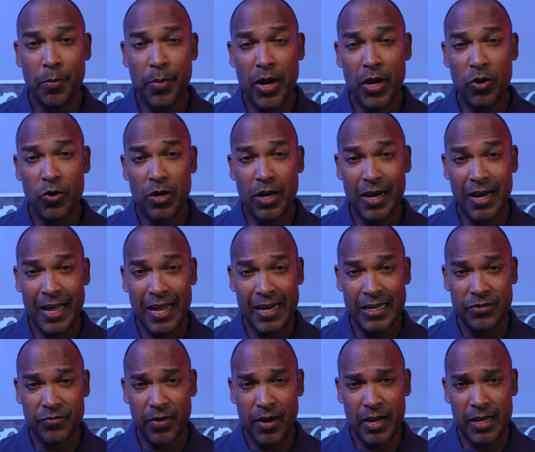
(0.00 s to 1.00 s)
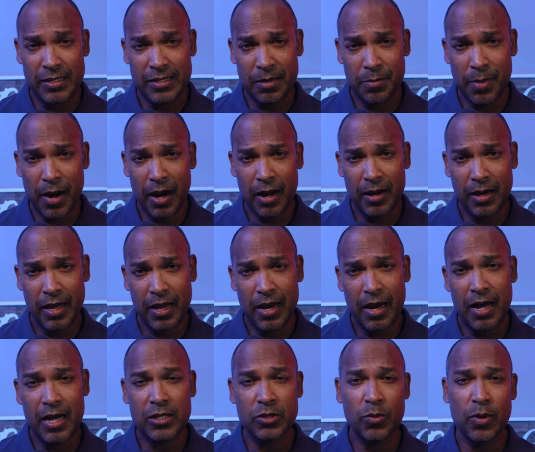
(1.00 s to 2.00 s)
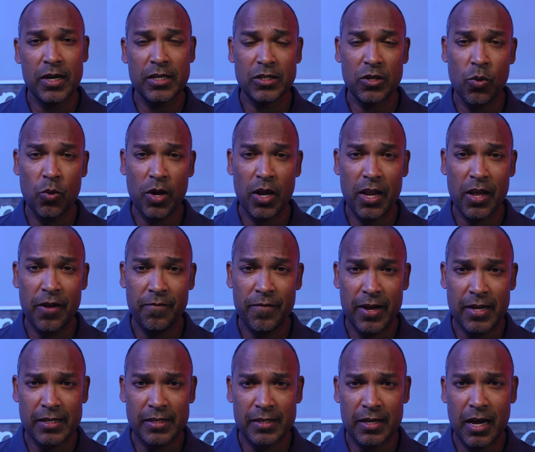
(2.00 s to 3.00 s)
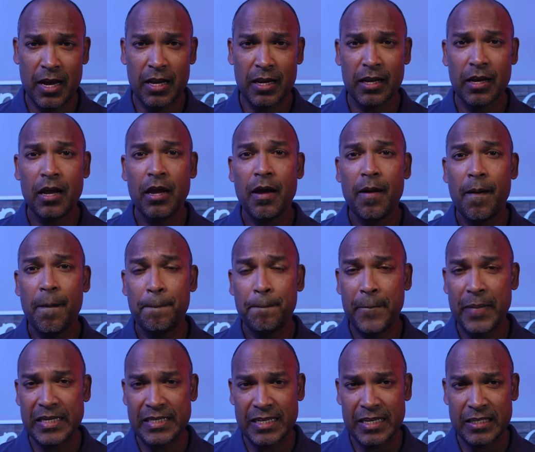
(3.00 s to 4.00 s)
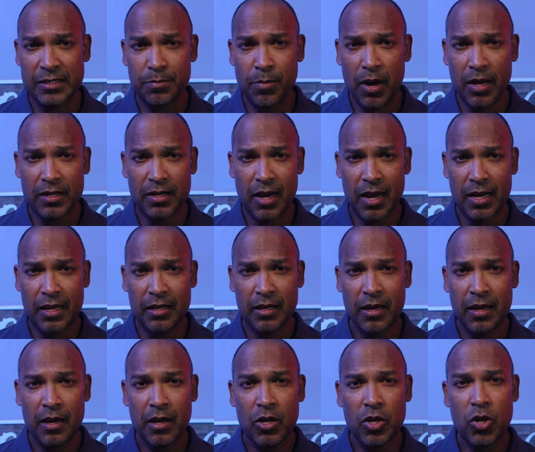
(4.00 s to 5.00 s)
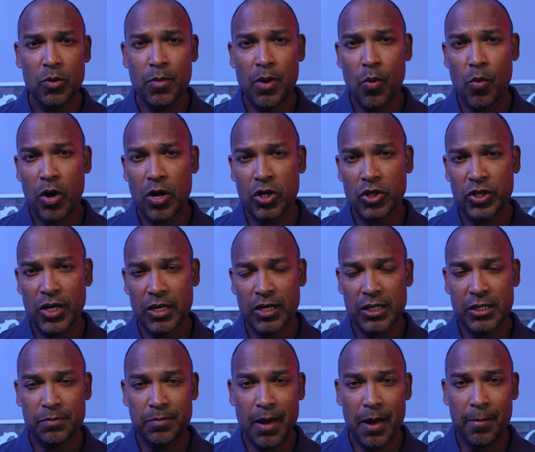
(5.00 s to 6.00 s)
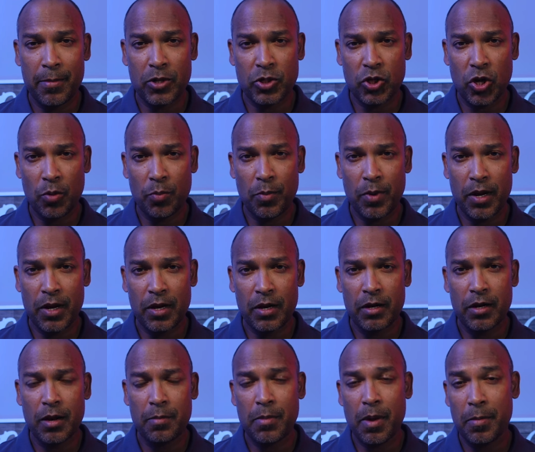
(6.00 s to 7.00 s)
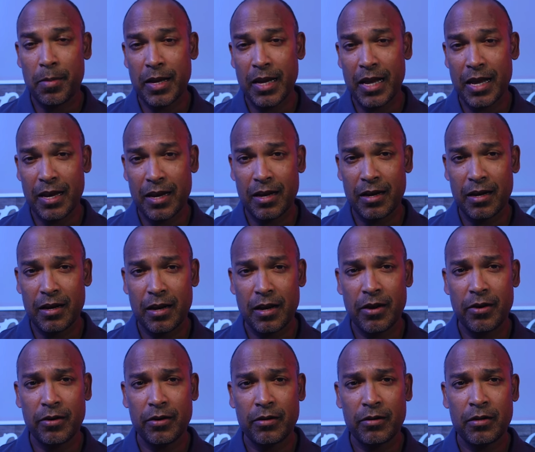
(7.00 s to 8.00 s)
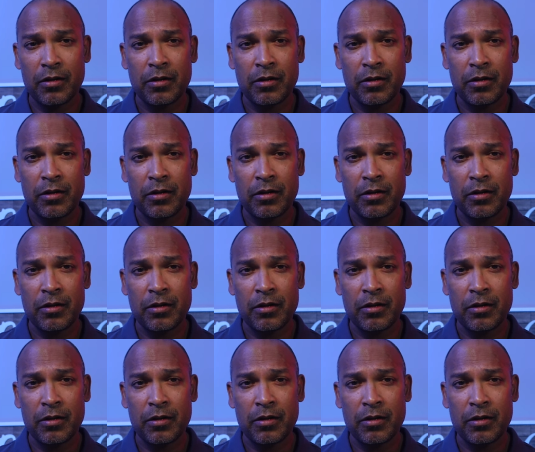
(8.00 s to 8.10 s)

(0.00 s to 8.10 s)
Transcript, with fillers: bring you the latest real estate market data as well as local events and business spotlight. You may want to check your spam or junk mail, maybe hidden there.